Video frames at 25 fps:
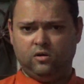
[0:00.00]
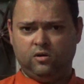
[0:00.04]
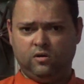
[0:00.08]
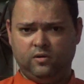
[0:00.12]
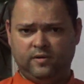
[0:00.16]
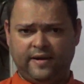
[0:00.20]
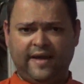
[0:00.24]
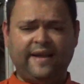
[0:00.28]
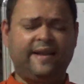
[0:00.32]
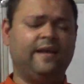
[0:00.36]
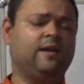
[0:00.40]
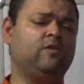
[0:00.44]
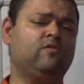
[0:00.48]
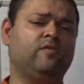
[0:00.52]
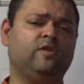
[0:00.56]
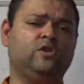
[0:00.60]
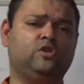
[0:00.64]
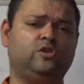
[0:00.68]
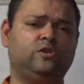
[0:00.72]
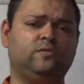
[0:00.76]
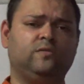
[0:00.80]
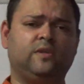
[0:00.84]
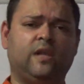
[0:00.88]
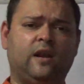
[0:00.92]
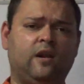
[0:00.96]
Direct
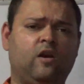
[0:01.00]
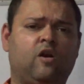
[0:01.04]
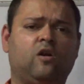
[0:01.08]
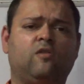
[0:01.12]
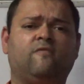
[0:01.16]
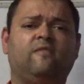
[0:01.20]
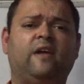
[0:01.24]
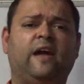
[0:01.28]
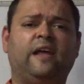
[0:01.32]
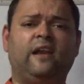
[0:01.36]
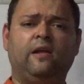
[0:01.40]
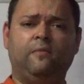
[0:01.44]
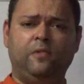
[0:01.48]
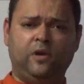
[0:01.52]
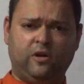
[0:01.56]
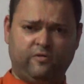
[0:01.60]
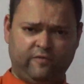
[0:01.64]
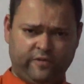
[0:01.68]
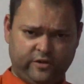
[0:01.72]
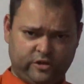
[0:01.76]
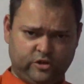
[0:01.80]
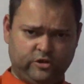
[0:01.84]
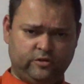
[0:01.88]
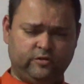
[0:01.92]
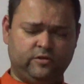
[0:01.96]
question, there are a lot of dynamic
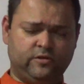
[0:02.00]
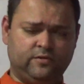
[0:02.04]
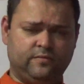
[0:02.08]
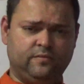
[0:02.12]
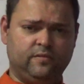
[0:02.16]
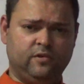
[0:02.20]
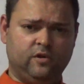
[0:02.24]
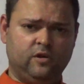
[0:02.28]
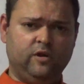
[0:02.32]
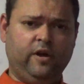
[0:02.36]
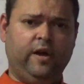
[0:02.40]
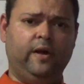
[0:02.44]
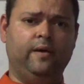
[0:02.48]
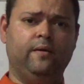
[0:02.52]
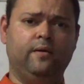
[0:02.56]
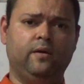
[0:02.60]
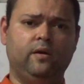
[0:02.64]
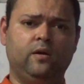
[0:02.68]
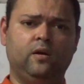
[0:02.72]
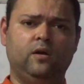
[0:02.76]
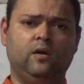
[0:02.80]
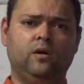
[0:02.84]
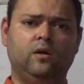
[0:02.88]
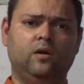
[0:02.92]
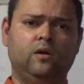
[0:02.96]
questions. Okay.
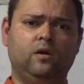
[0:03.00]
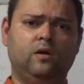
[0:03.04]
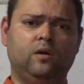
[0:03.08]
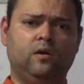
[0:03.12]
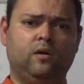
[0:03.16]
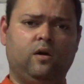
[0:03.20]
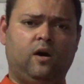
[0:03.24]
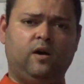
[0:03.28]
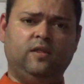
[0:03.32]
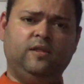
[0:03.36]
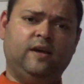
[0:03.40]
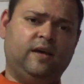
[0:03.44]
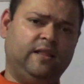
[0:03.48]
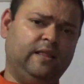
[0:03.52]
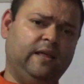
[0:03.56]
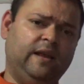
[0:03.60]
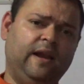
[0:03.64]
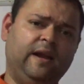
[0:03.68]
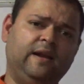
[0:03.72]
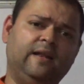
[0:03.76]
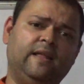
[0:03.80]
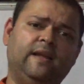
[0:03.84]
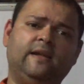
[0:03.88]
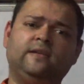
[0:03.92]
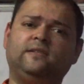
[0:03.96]
On the other
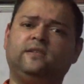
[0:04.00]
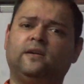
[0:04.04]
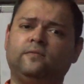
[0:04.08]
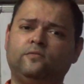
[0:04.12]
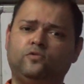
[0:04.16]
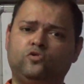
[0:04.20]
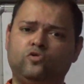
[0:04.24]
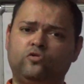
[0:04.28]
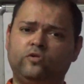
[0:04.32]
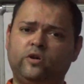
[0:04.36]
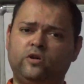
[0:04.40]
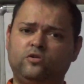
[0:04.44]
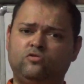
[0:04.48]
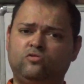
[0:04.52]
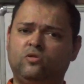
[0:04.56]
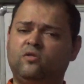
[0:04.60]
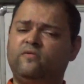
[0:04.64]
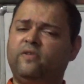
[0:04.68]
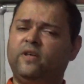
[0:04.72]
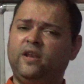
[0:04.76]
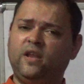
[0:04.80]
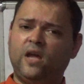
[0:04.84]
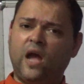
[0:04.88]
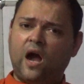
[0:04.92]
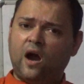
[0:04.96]
hand, there are some students who are
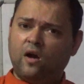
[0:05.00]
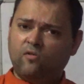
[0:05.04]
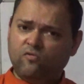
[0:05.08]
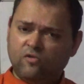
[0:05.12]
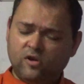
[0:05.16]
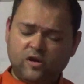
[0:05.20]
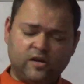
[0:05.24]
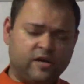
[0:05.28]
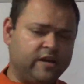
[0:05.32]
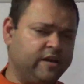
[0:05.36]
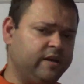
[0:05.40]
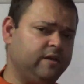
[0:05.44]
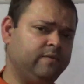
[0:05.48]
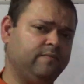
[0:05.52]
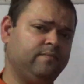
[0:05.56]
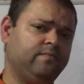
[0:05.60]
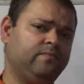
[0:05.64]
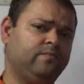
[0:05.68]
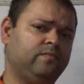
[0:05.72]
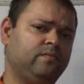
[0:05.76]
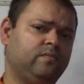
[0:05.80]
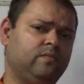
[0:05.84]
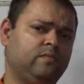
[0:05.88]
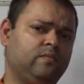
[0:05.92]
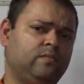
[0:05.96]
very hardworking,
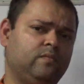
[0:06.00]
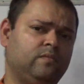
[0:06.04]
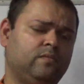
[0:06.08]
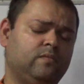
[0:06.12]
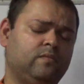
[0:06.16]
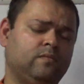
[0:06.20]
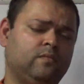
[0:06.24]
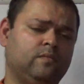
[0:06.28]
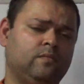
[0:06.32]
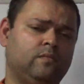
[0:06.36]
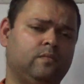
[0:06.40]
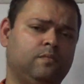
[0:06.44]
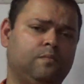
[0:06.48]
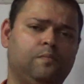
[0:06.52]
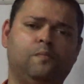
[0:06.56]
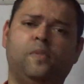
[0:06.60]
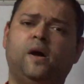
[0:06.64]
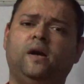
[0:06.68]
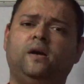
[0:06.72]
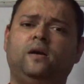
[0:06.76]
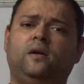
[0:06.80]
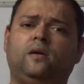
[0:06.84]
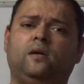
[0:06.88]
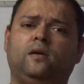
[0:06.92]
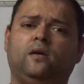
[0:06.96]

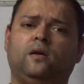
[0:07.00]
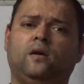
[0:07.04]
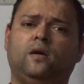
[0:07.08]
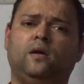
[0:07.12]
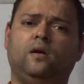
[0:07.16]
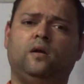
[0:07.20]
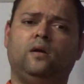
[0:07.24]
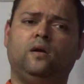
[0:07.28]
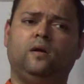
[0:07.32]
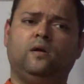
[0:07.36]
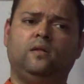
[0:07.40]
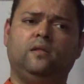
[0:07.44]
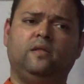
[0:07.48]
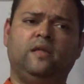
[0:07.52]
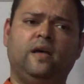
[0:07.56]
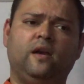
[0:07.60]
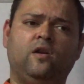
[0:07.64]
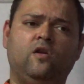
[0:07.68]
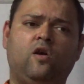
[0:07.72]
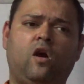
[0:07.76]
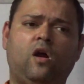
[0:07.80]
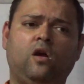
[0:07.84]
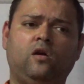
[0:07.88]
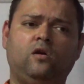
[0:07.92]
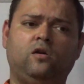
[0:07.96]
but they're
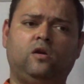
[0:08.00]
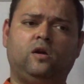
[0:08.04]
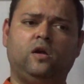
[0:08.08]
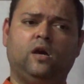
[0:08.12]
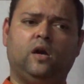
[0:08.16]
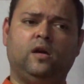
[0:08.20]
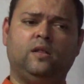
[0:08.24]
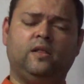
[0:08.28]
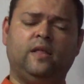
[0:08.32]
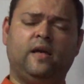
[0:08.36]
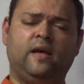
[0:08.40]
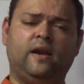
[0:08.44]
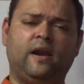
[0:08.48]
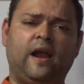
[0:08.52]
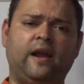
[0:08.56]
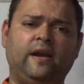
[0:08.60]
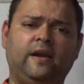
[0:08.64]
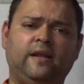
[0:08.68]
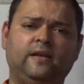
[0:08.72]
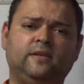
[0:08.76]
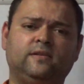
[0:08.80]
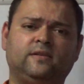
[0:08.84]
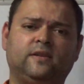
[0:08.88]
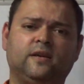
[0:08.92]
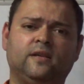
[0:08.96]
not their
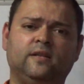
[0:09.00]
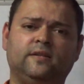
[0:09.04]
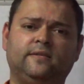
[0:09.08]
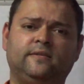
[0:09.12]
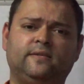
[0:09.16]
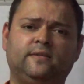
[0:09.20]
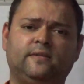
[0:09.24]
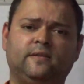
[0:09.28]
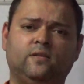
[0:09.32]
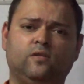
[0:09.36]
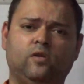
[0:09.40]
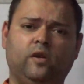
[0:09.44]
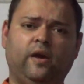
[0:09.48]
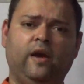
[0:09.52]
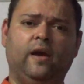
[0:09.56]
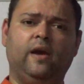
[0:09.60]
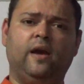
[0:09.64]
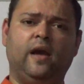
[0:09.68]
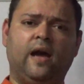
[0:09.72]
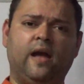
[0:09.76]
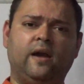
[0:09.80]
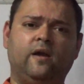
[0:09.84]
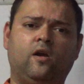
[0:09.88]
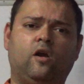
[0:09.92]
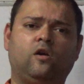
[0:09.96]
writing skills
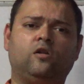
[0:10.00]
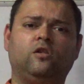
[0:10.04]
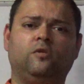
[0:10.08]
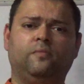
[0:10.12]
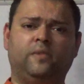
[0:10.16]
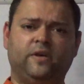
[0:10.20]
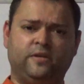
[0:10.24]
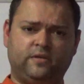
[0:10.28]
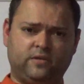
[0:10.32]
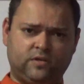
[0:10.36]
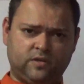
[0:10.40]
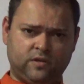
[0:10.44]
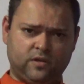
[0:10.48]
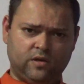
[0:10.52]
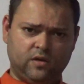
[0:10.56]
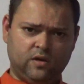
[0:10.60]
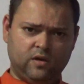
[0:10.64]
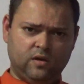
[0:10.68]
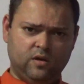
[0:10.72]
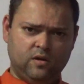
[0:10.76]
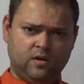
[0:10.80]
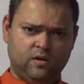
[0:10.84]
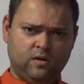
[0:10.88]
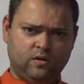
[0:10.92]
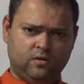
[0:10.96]
are not the best.
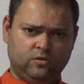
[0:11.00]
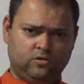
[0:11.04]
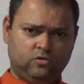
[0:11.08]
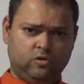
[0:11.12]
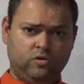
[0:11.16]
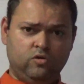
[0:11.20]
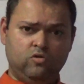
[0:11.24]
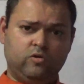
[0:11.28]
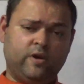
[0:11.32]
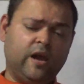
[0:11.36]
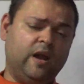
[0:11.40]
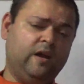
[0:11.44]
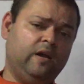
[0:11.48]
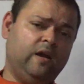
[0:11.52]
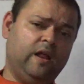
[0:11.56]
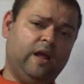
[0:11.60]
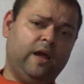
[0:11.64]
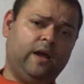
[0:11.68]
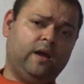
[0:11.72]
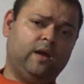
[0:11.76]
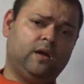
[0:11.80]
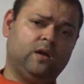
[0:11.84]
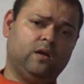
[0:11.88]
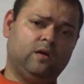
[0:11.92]
So you can take